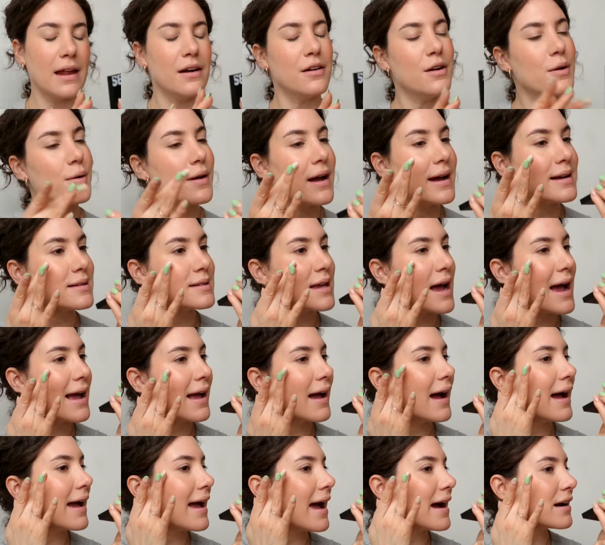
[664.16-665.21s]
I don't know, guys,
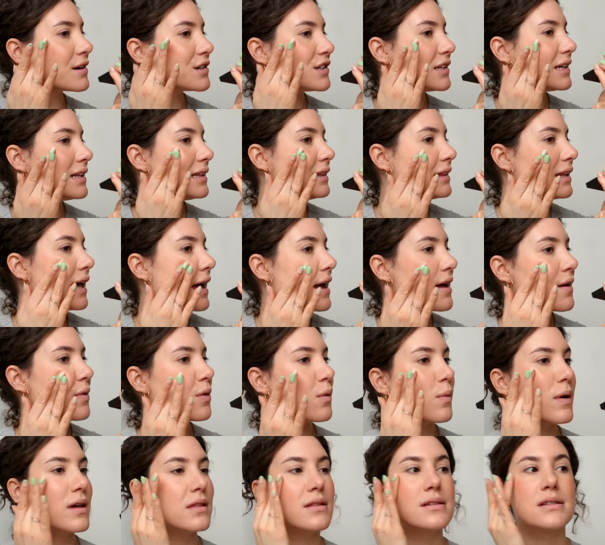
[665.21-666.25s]
I, I actually like
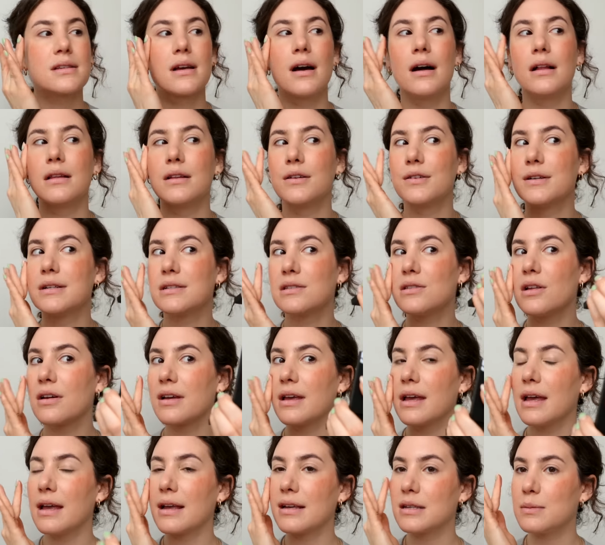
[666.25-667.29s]
the way this color is
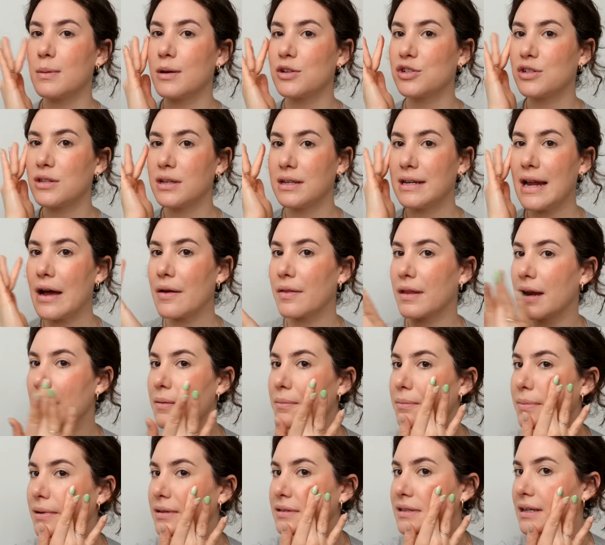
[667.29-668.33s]
looking, especially now that
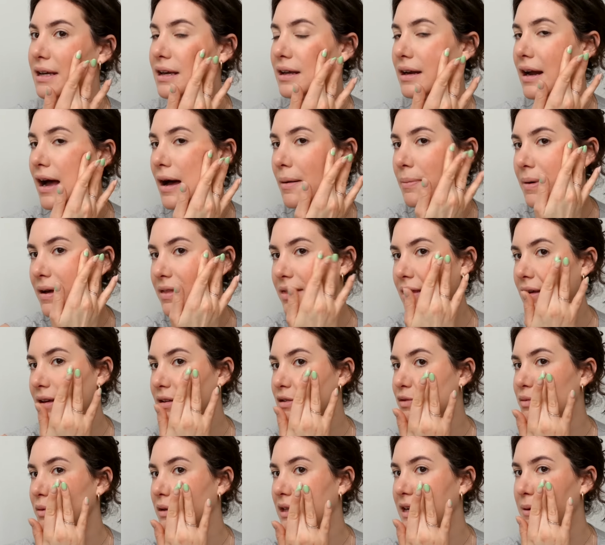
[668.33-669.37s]
I'm building it up. I think
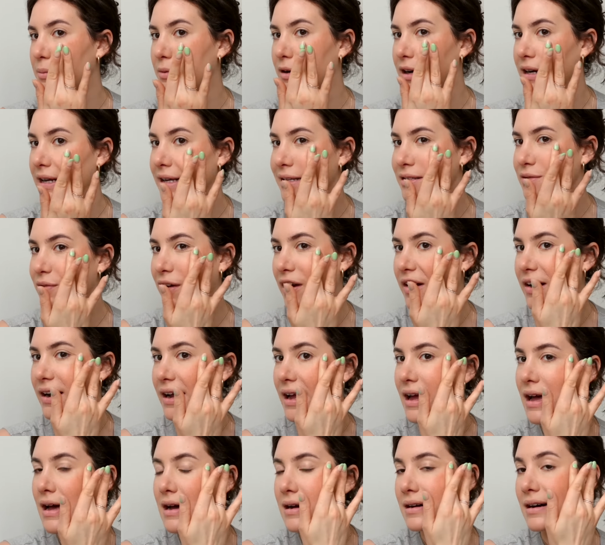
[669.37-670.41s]
it's really pretty. It's
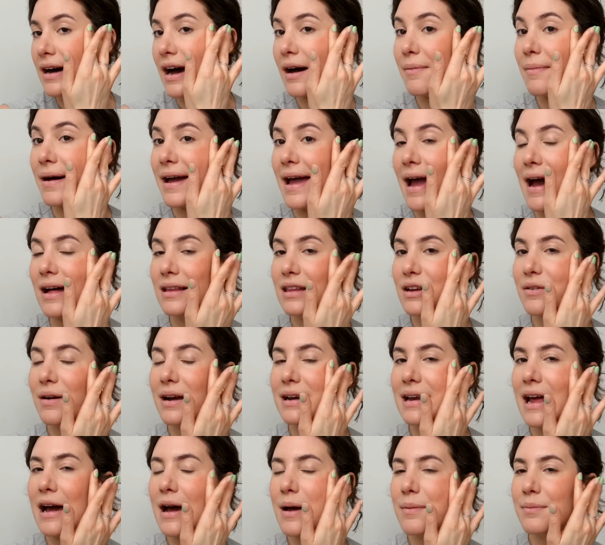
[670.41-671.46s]
very uh, my alley
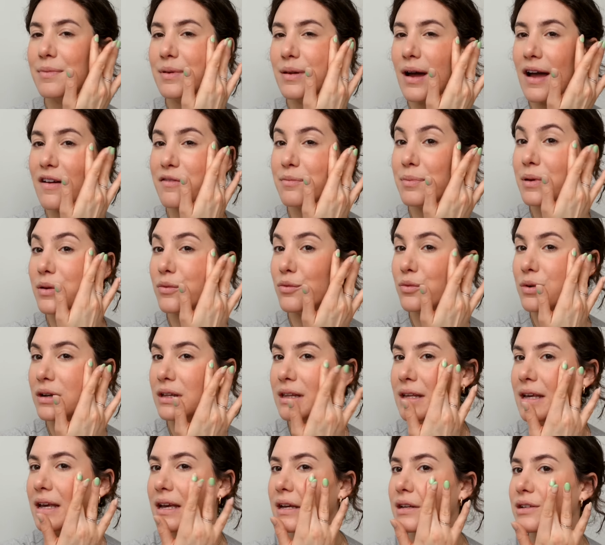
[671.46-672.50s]
right now. I'm, I've been
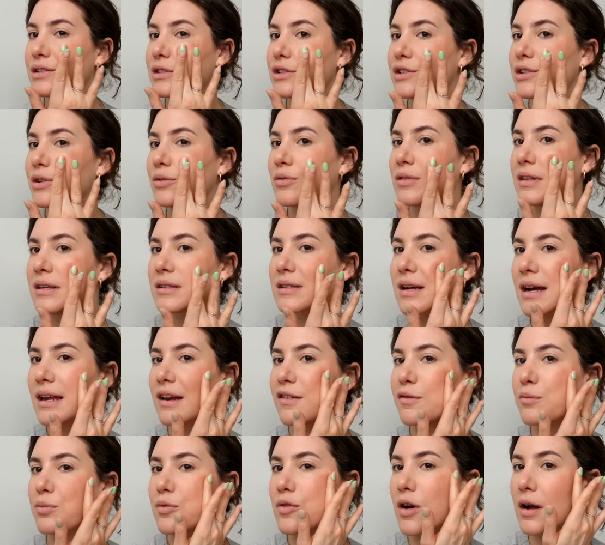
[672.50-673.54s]
really into these kind
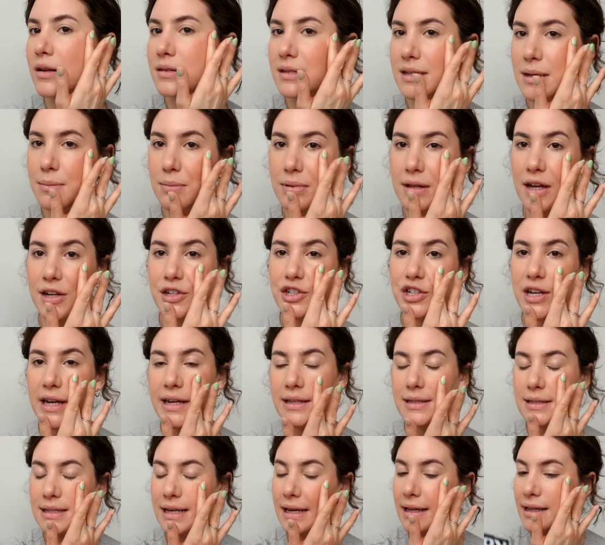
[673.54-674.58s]
of bronzy blush
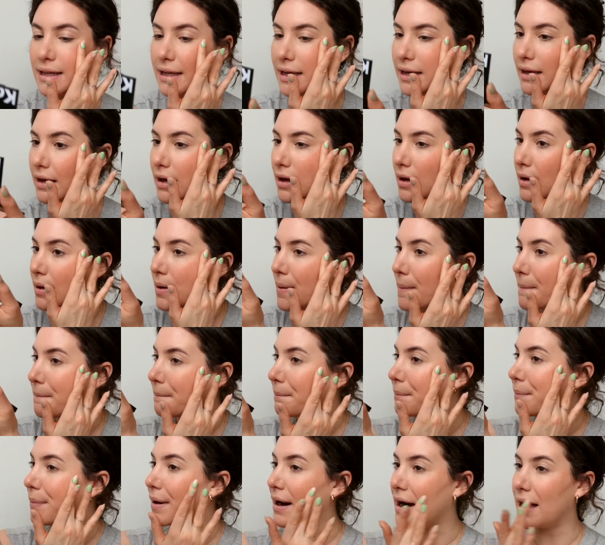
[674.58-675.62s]
shades lately,
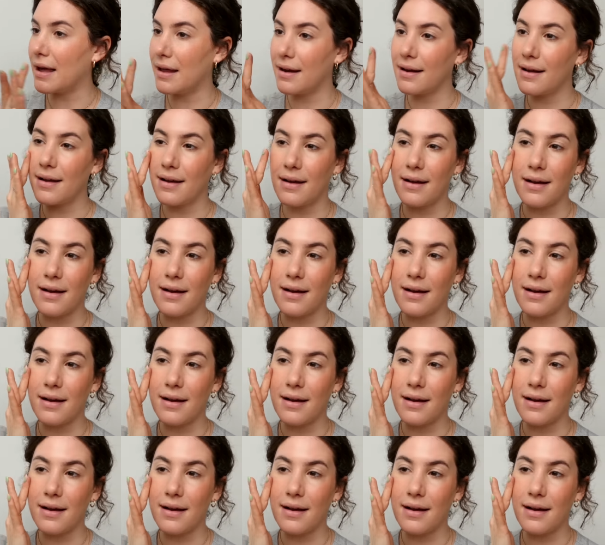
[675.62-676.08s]
but